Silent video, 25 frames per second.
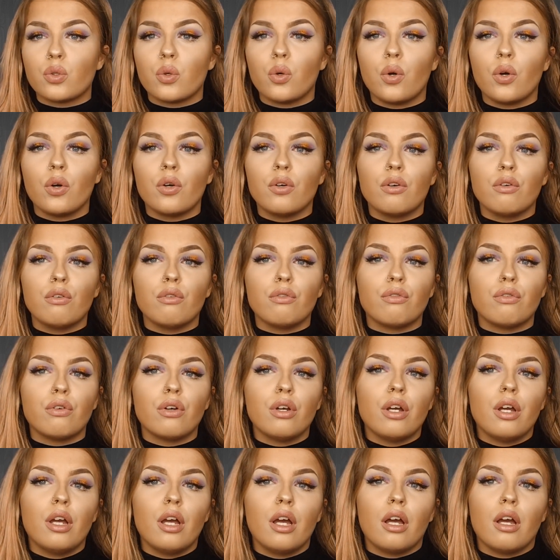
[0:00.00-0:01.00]
sort of,
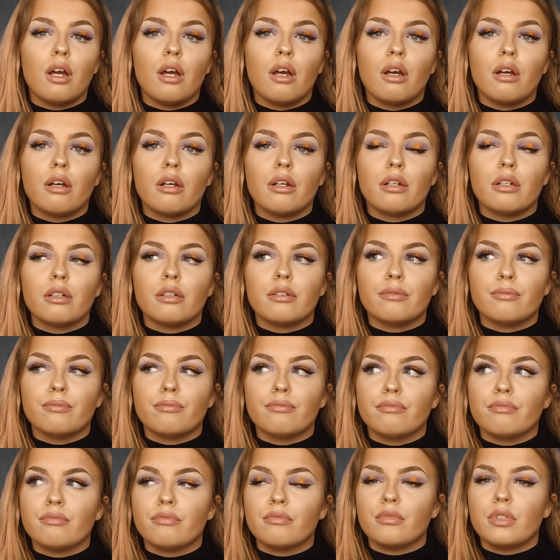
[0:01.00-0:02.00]

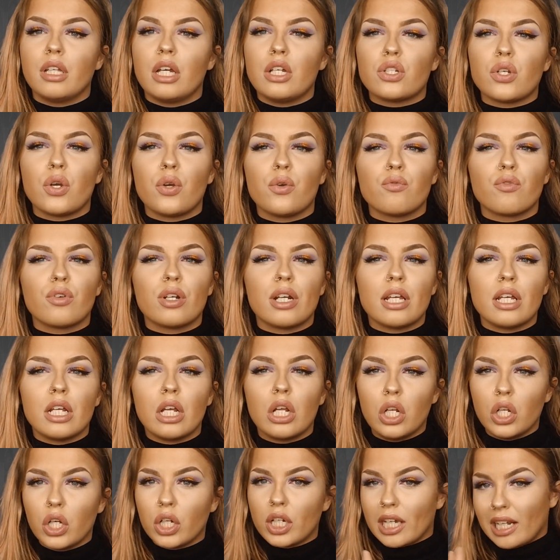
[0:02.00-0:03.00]
they don't really
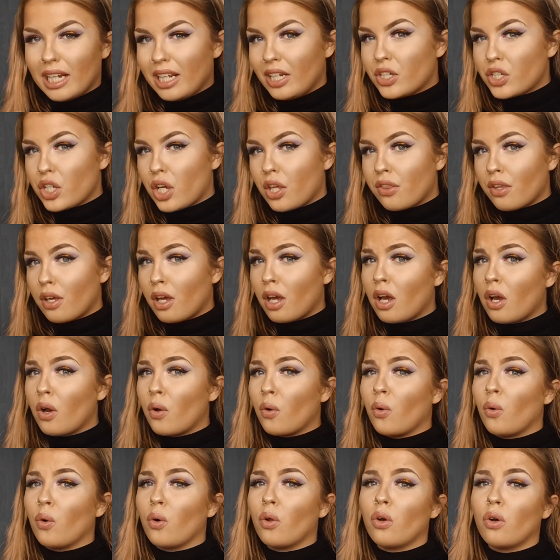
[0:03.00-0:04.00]
look at each other
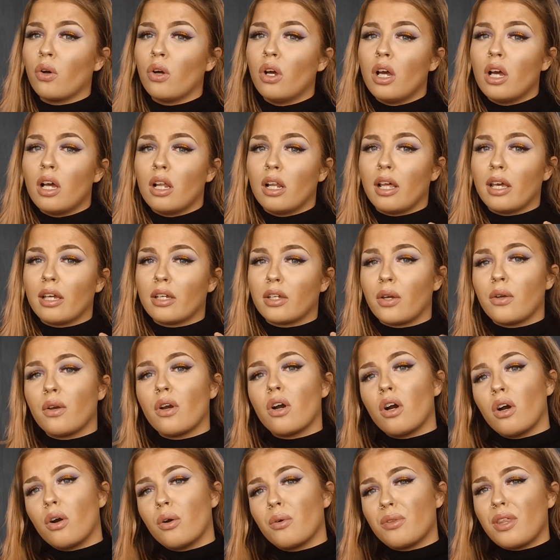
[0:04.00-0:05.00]
or like go,
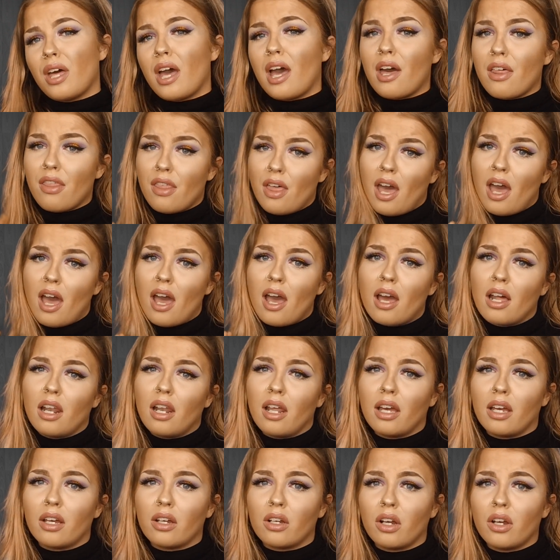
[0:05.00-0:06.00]
oh, there,
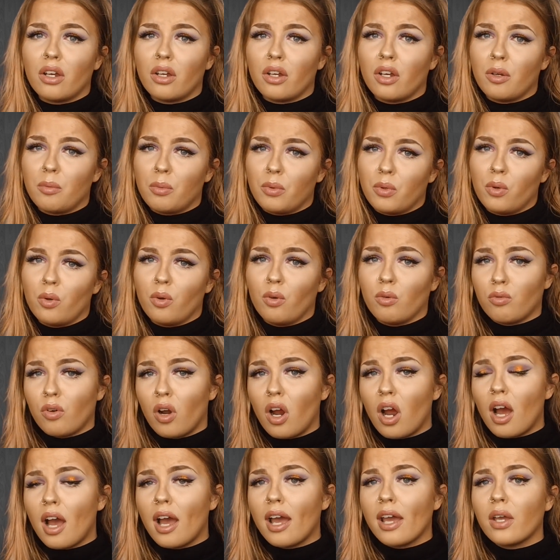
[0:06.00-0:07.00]
like I hope you're
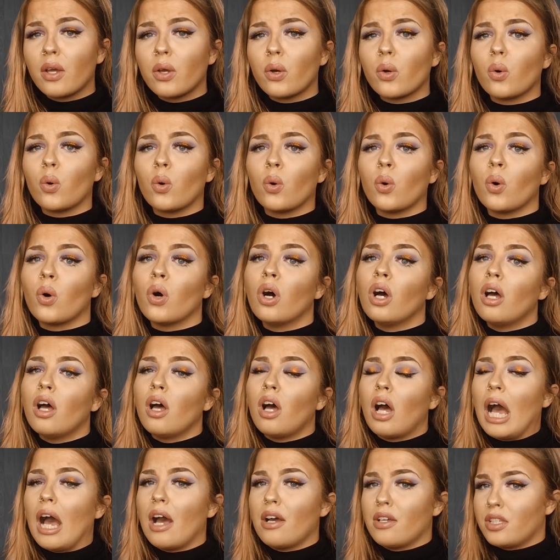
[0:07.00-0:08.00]
alright, or
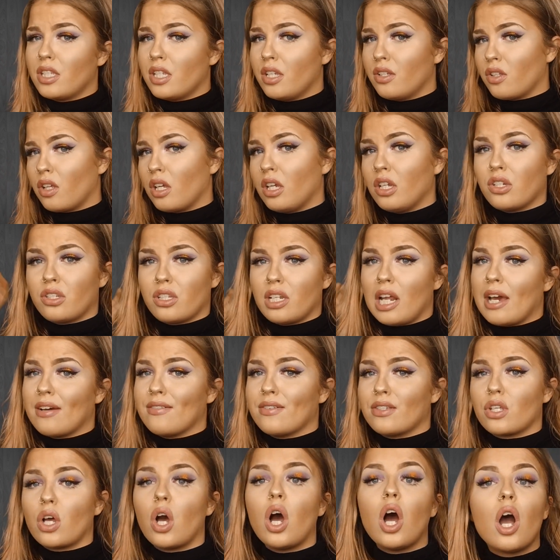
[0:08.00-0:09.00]
he doesn't have
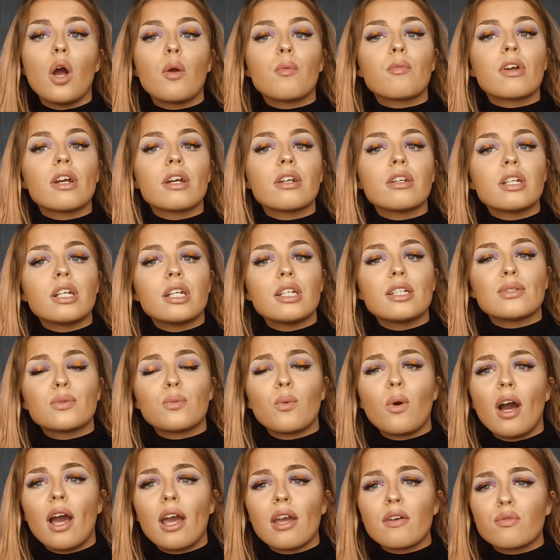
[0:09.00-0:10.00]
his arm around his
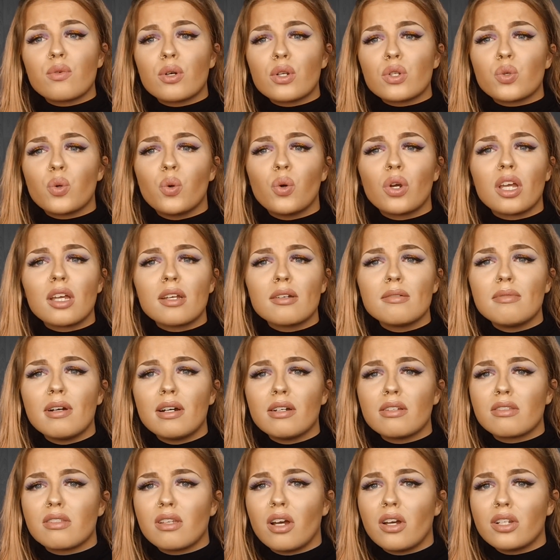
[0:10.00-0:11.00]
wife when talking
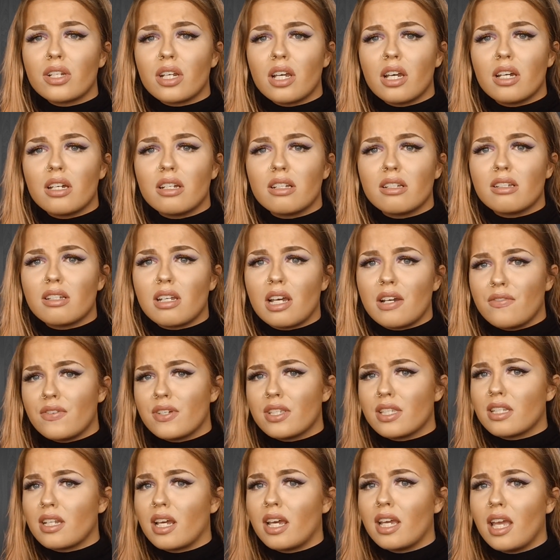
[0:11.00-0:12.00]
about such a
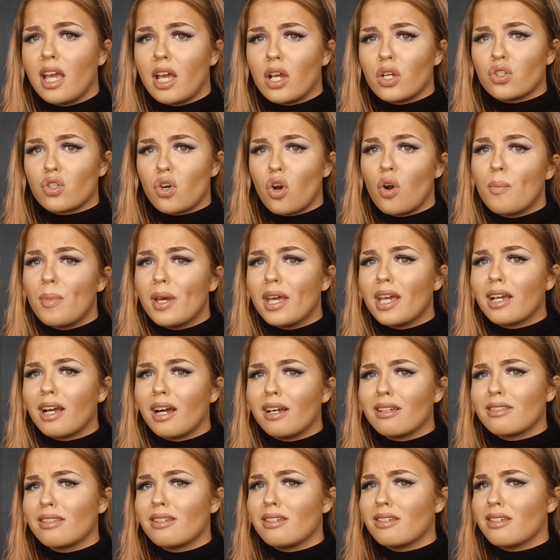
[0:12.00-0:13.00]
devastating topic
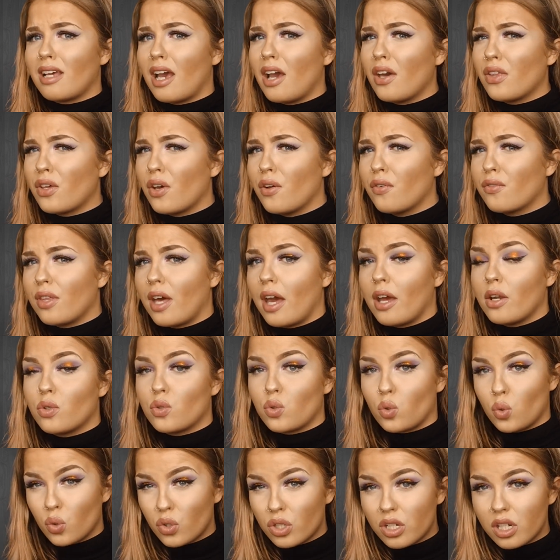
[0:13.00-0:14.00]
as the death of their
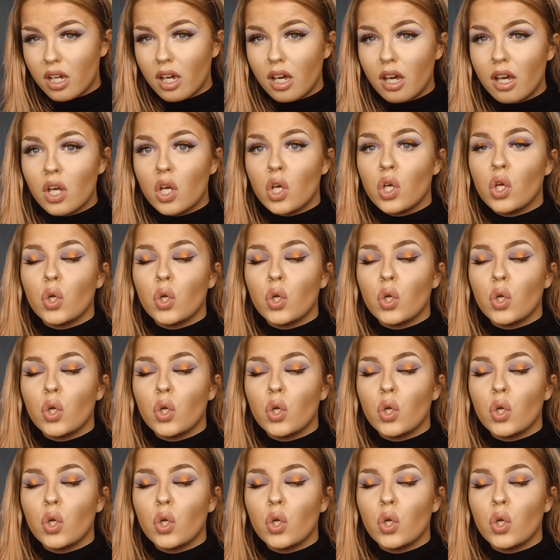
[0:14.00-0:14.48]
daughter,